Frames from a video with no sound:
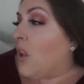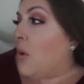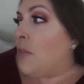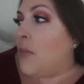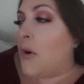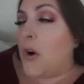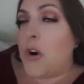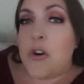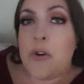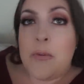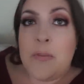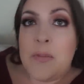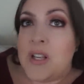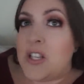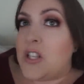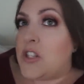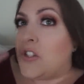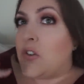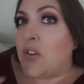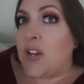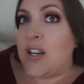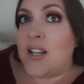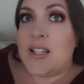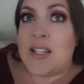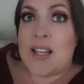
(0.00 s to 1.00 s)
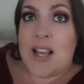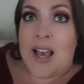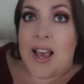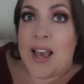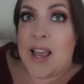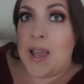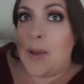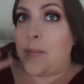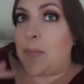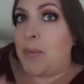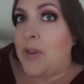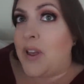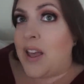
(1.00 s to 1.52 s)
murder mystery
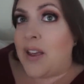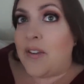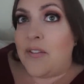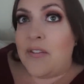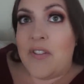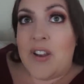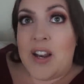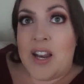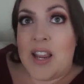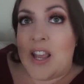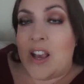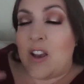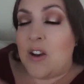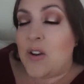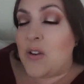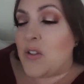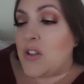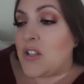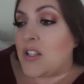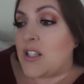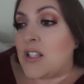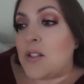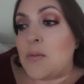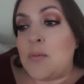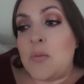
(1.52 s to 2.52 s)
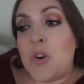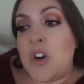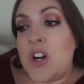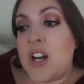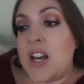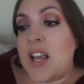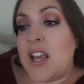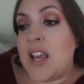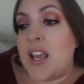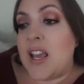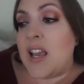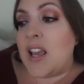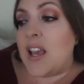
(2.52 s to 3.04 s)
type video this
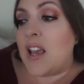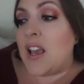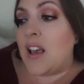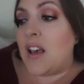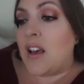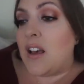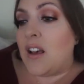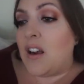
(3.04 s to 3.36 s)
morning,